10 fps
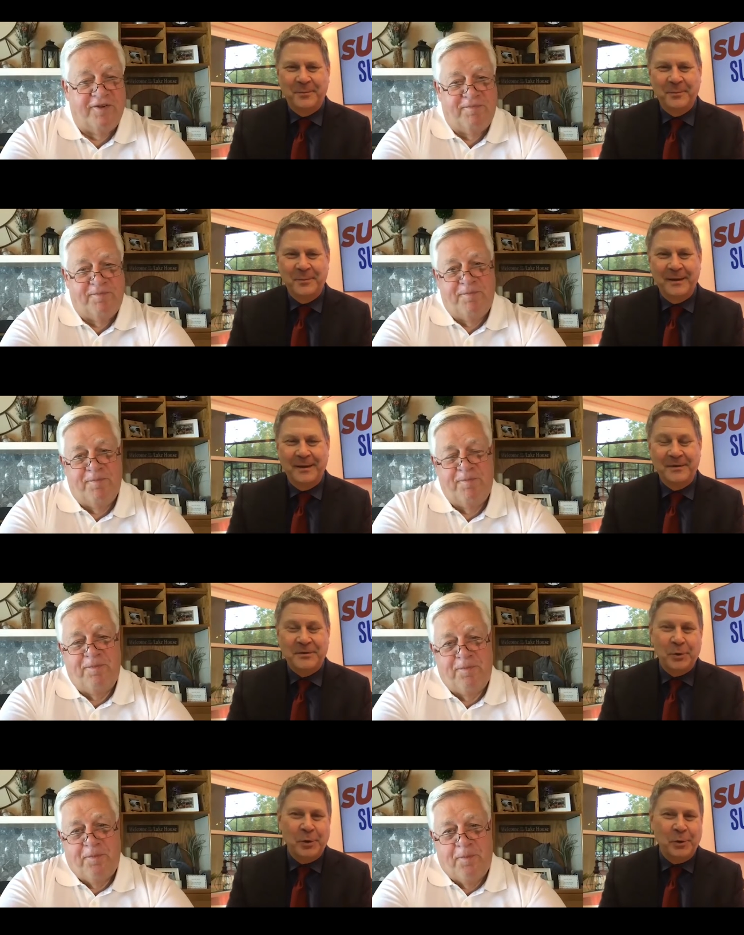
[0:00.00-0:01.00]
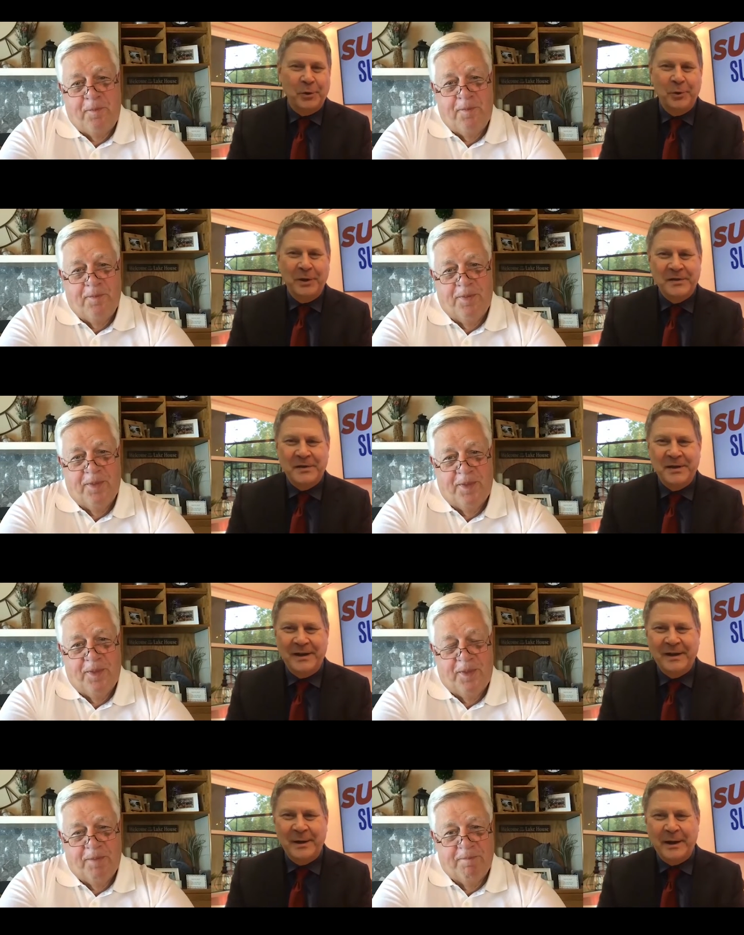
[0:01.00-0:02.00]
Speaker 1: them.
Speaker 2: So you you listened
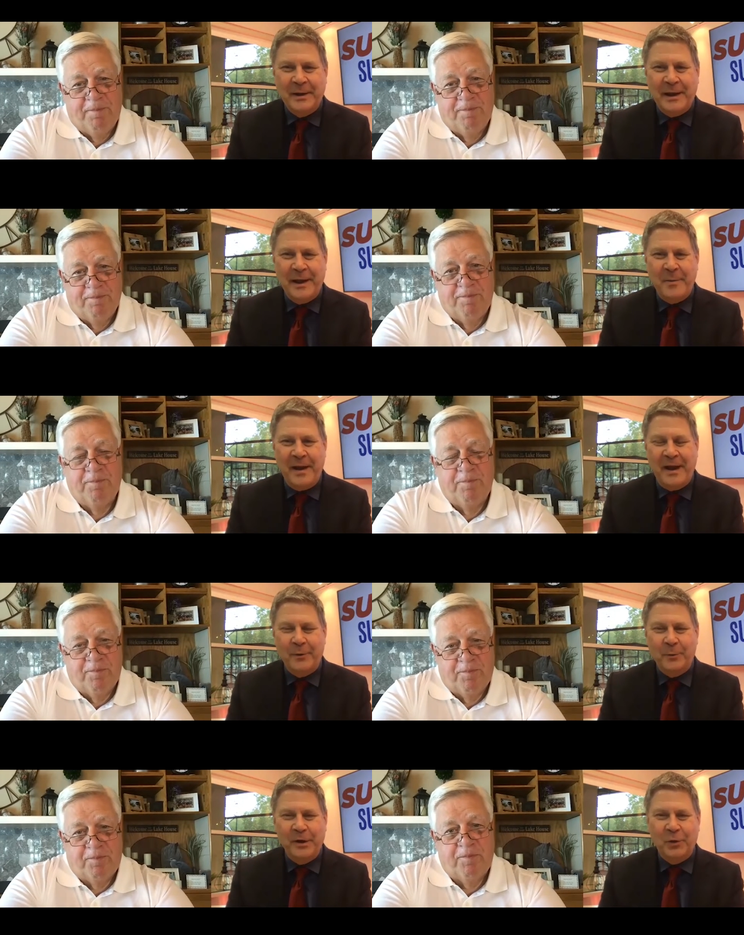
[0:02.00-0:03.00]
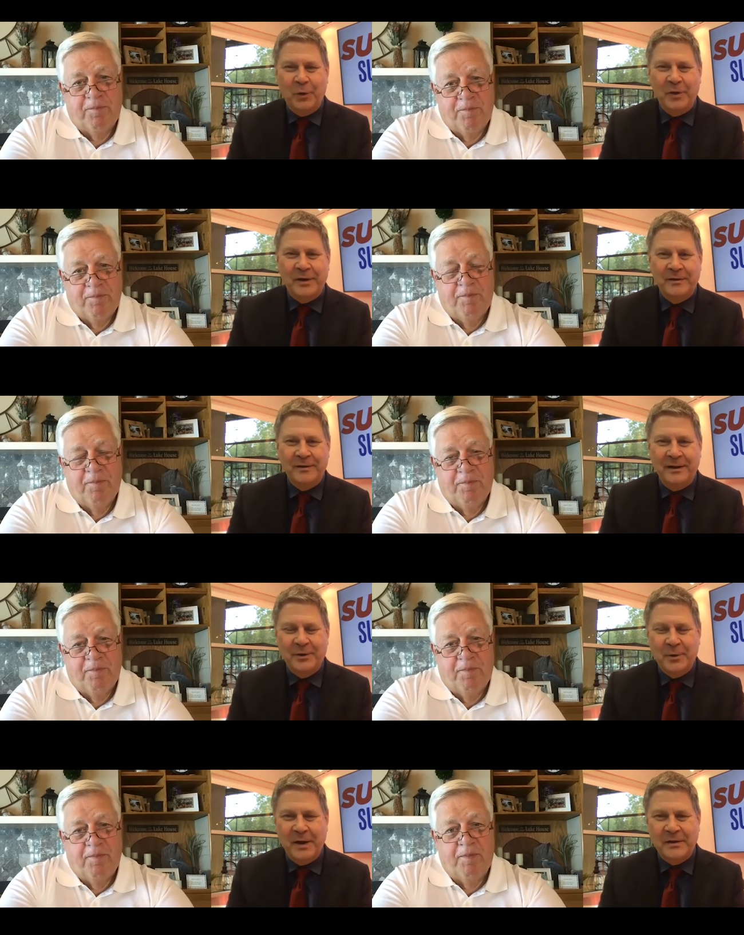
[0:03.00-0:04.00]
and and came back and retooled and and
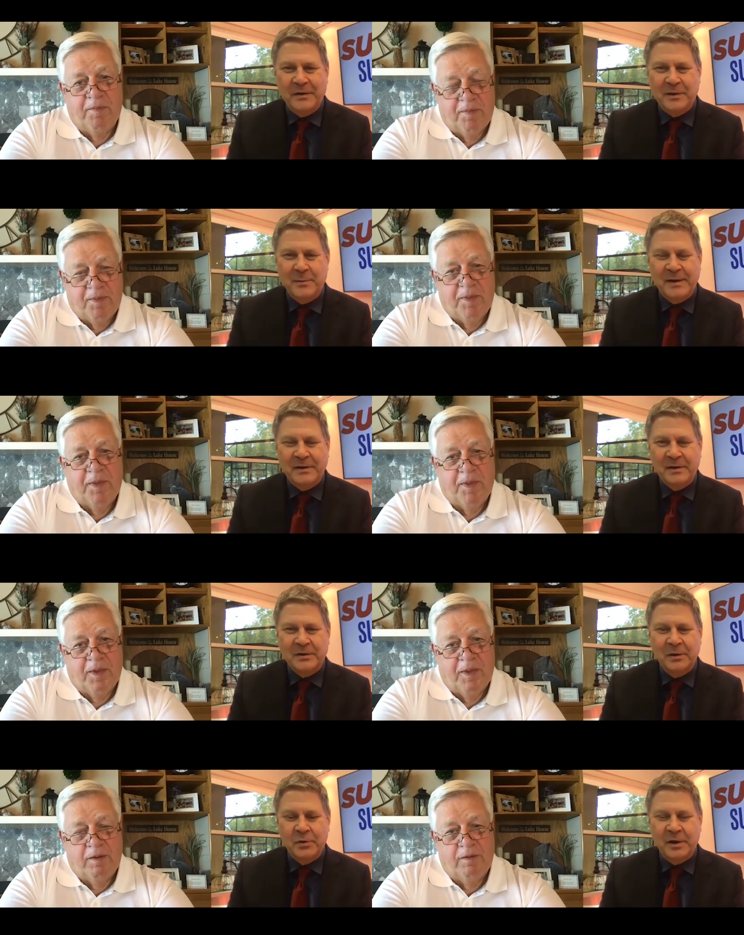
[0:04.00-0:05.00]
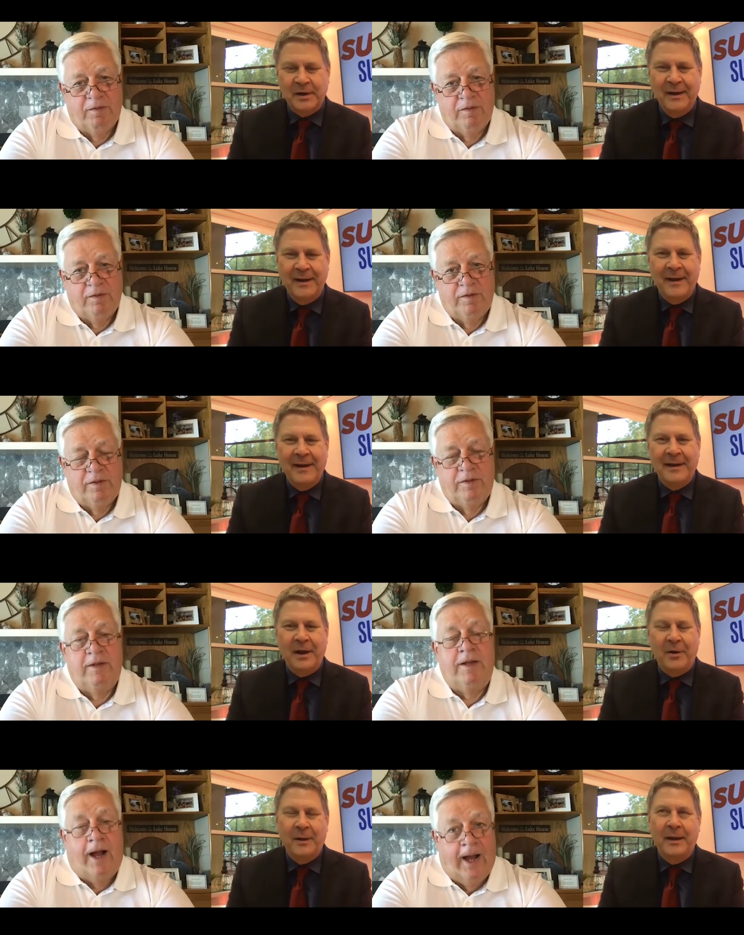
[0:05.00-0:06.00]
created this amazing solution.
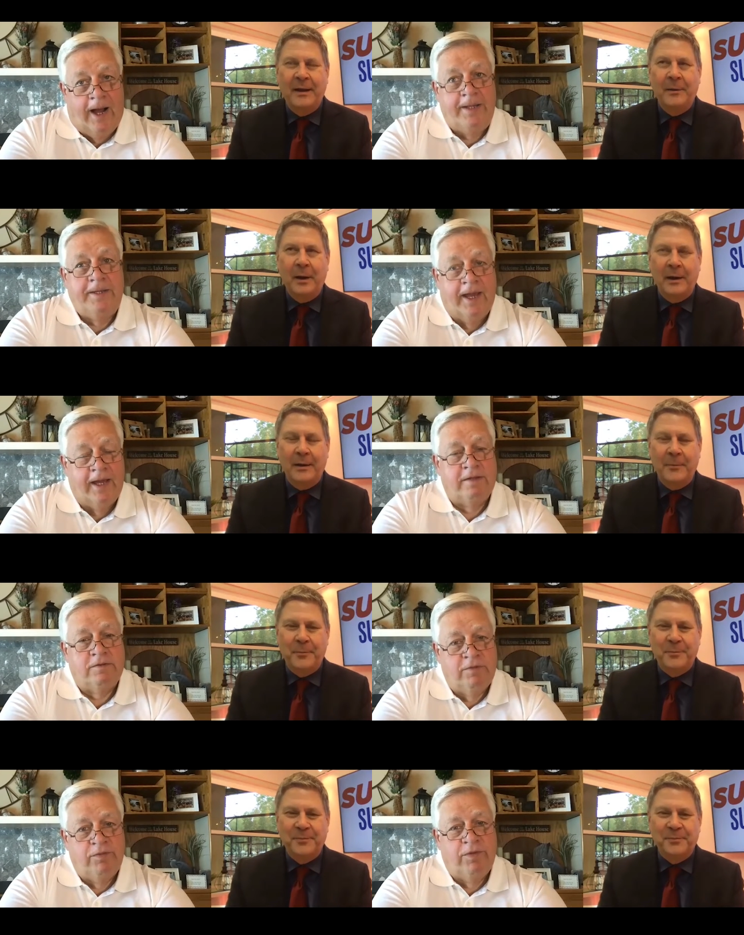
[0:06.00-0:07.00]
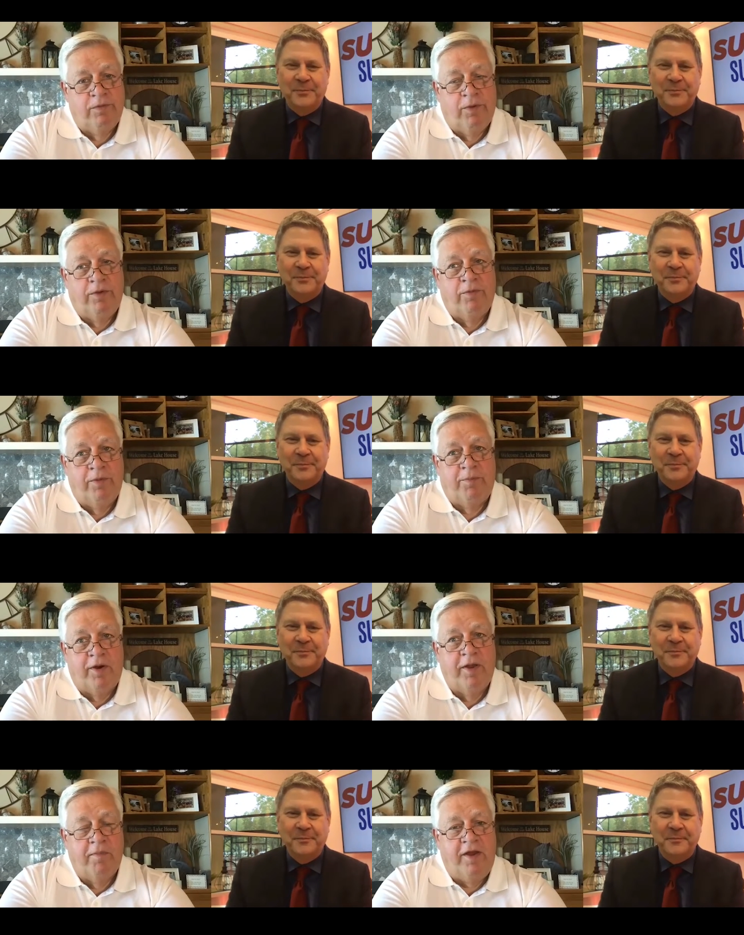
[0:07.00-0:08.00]
Now.
Speaker 1: Uh, yeah, we, we, we're we're
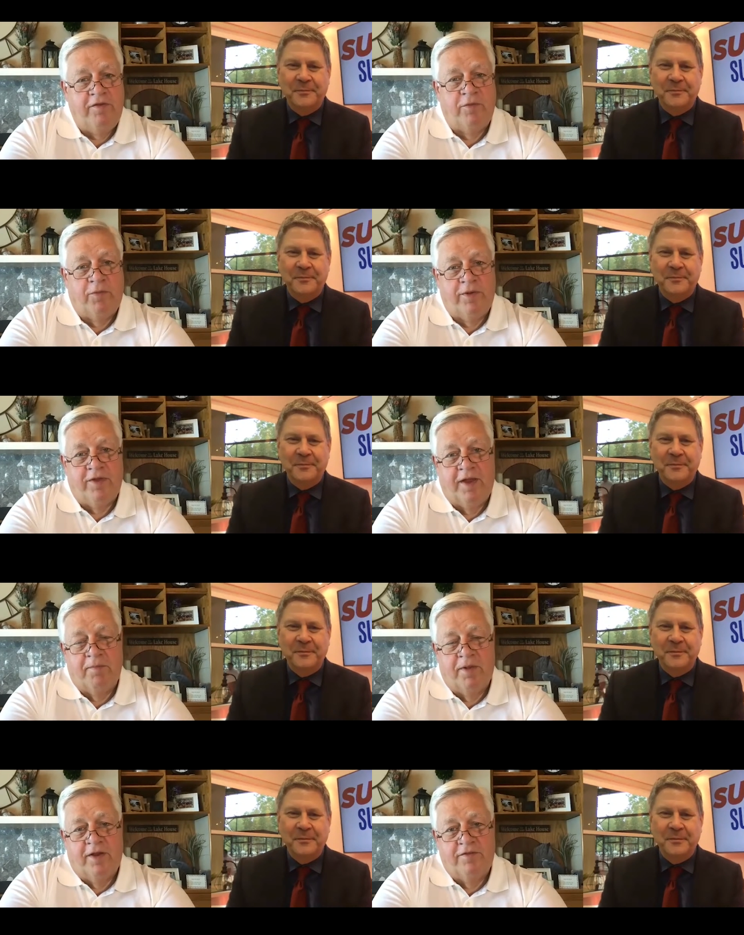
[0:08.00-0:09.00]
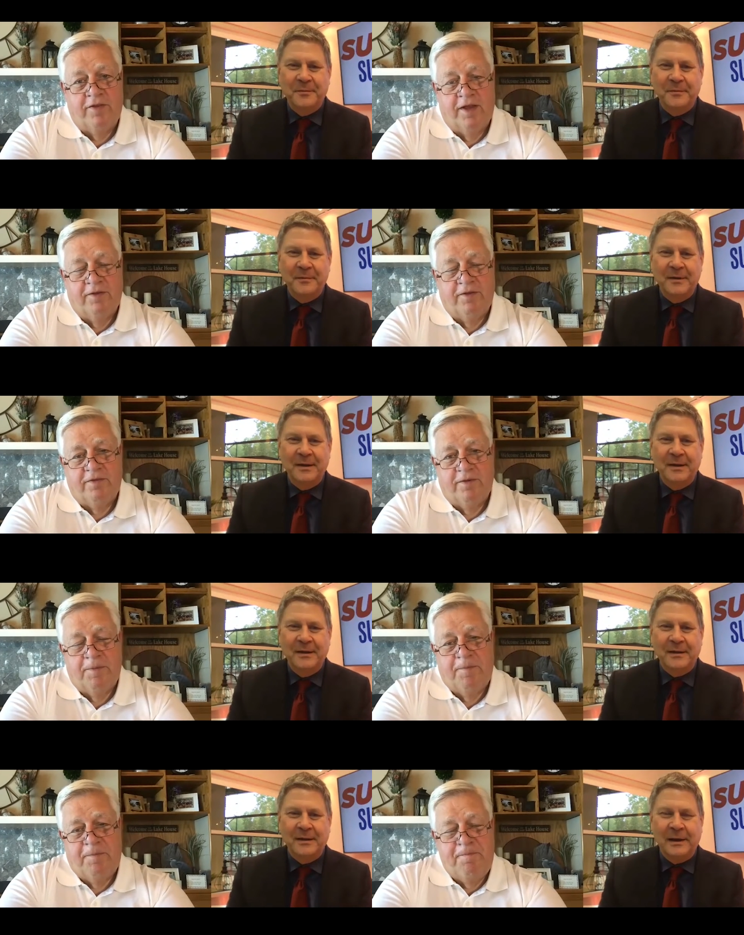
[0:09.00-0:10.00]
pretty amazed at what's taking place
Speaker 2: now. So.
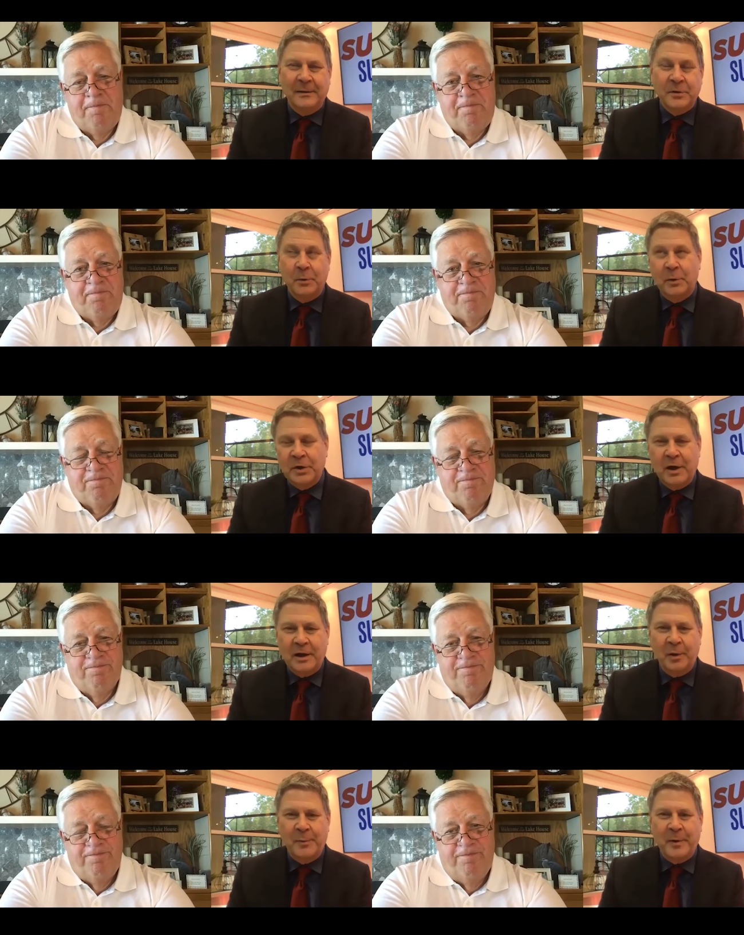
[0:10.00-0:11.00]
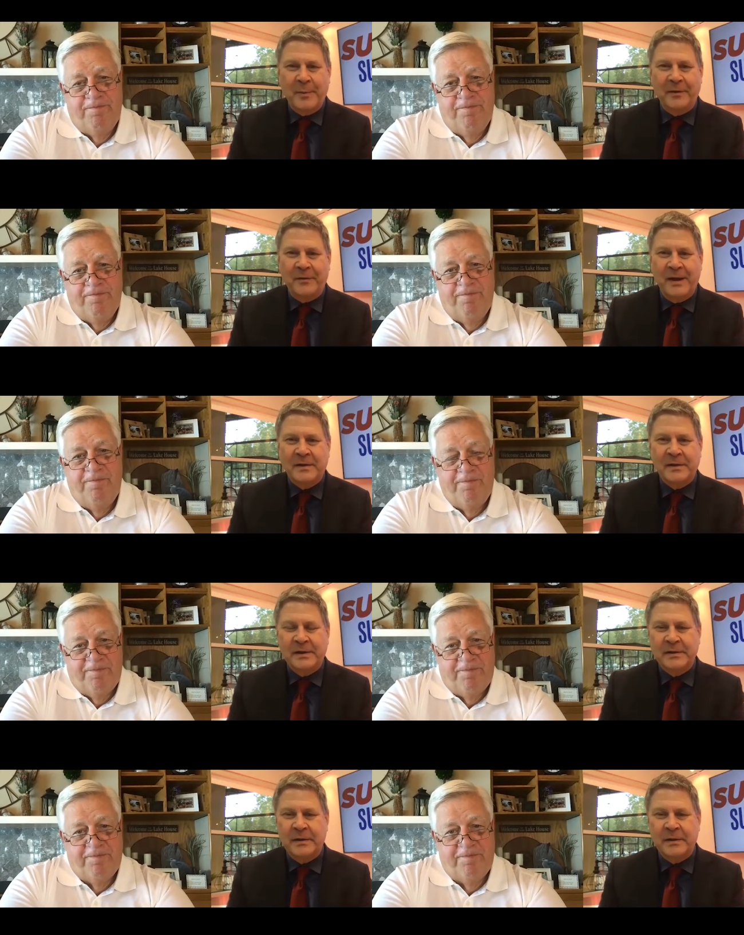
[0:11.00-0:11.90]
Yeah, so we'll talk a little bit about that success